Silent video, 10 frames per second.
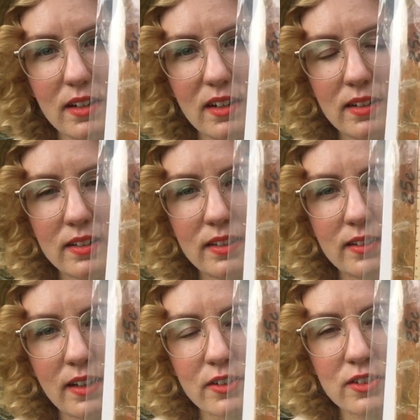all these
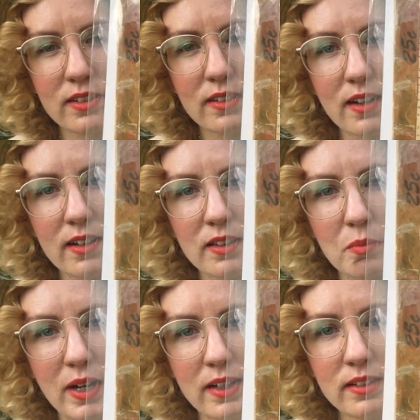sections on the
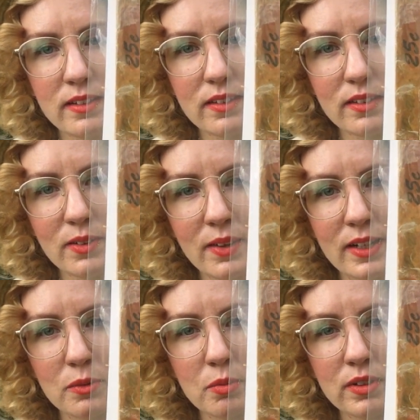bias so that
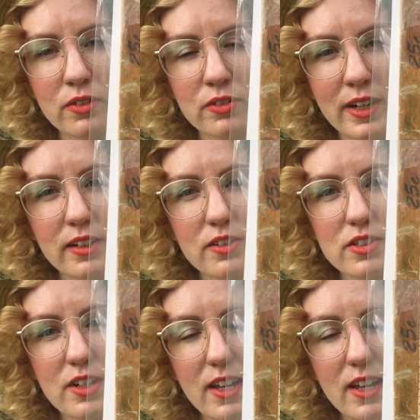it will stretch,